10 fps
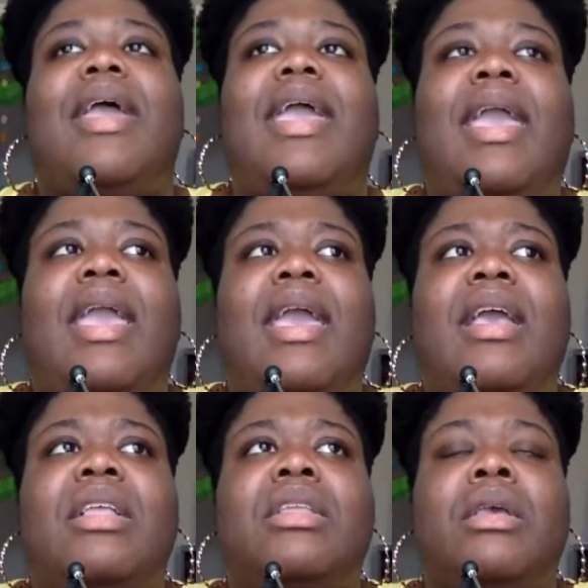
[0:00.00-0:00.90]

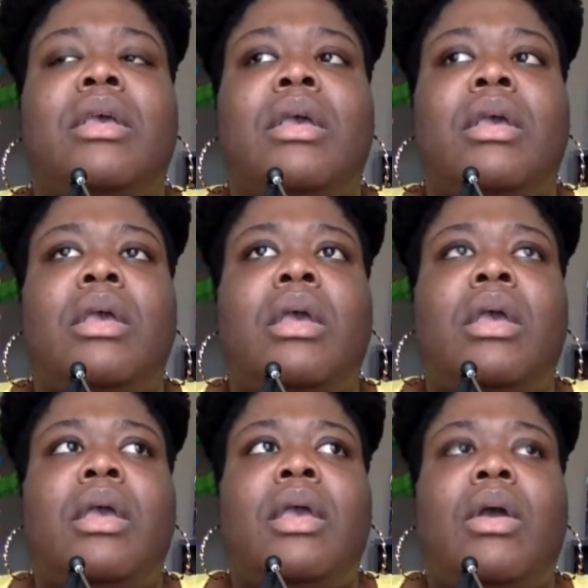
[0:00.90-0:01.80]
And
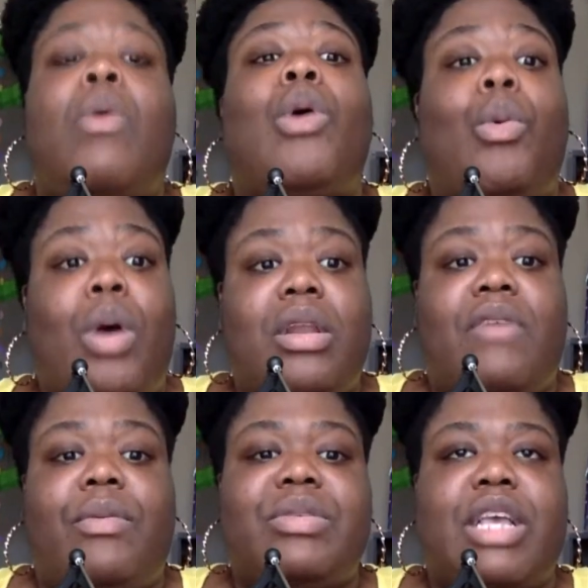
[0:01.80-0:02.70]
well, one
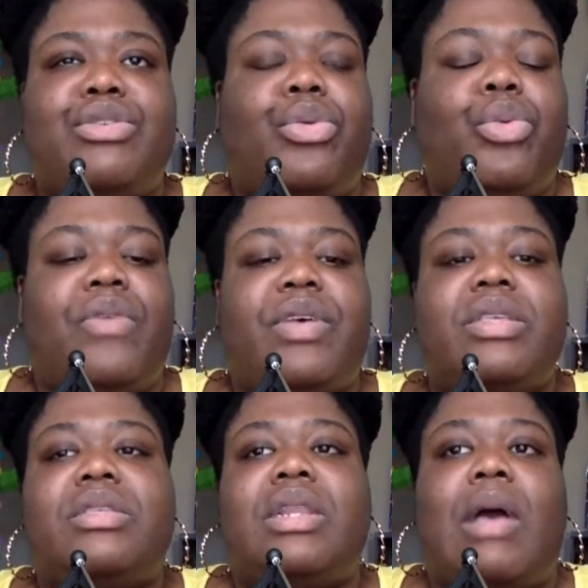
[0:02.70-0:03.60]
of it was like 2 or 3 of
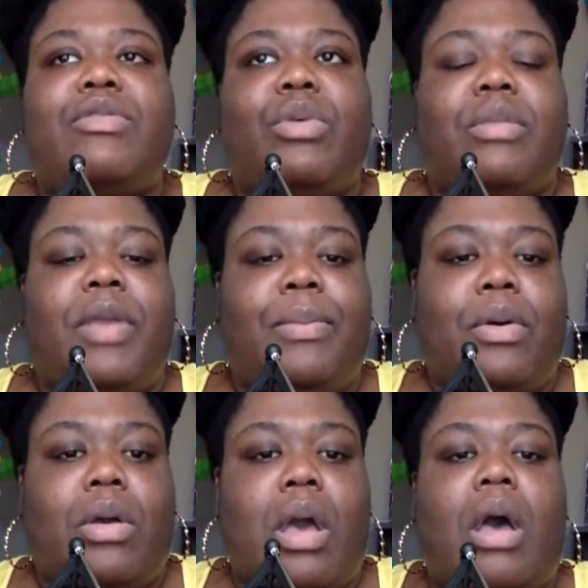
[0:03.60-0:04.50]
us, and I was one of the people
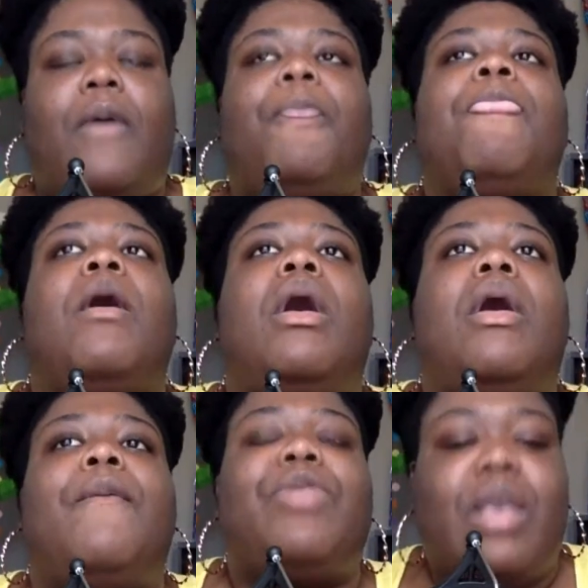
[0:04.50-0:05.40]
on
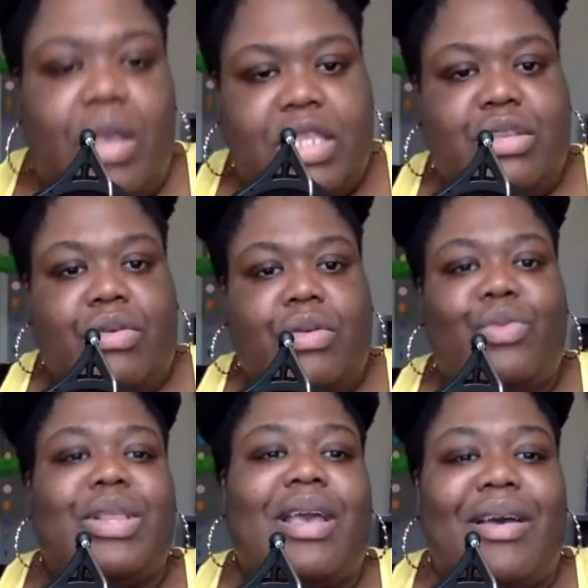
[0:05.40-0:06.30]
call. Insert
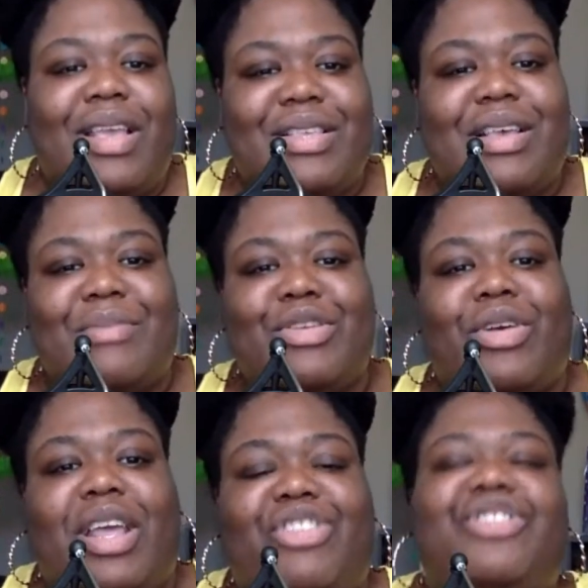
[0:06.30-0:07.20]
what they got in
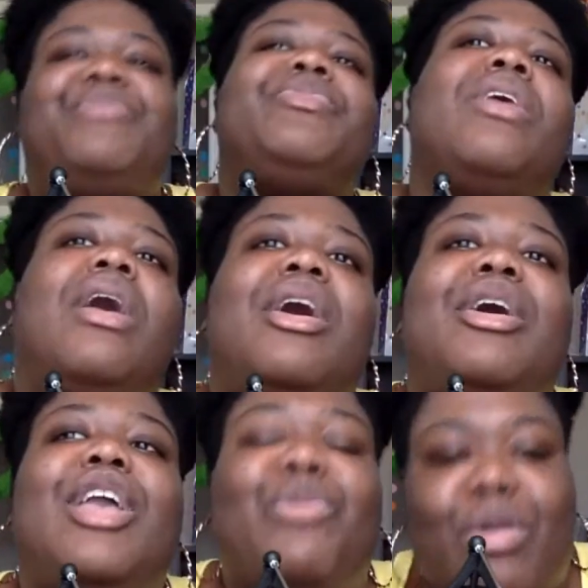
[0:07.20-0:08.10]
circulation,
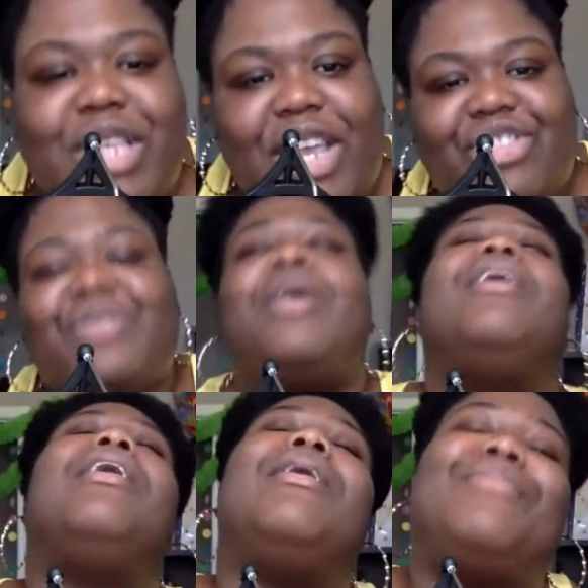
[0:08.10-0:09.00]
in rotation.
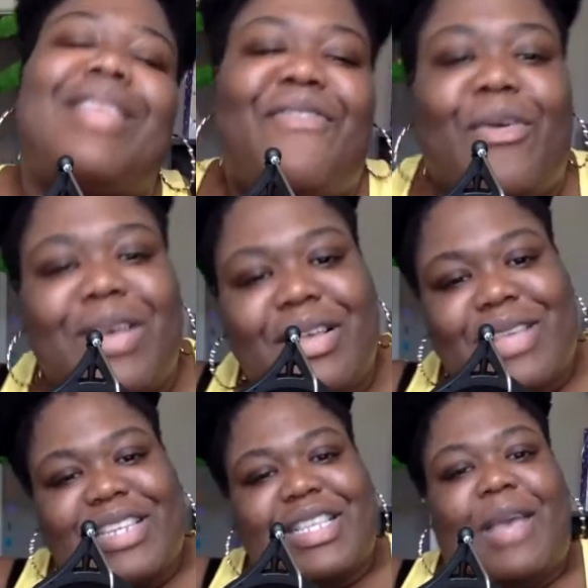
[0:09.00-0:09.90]
That felt good,
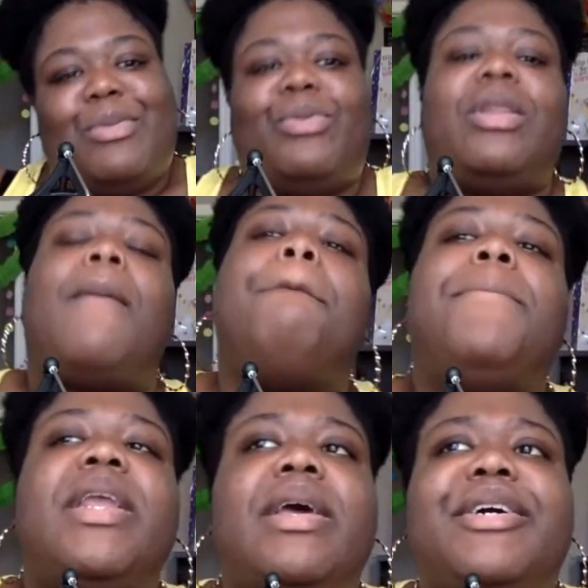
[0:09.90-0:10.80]
so I just kept doing it.
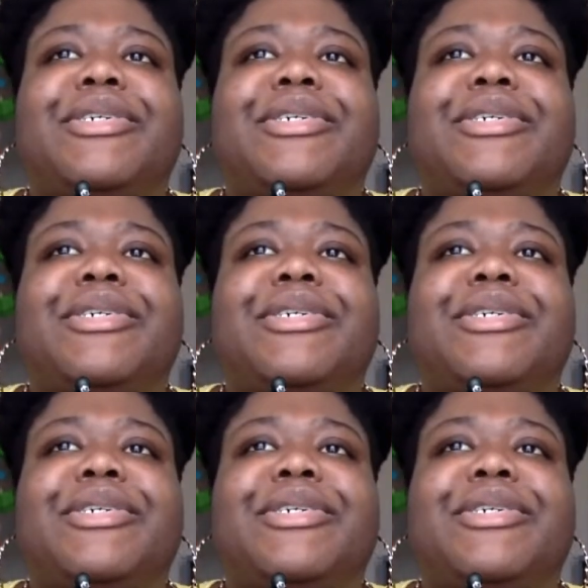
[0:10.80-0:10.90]
But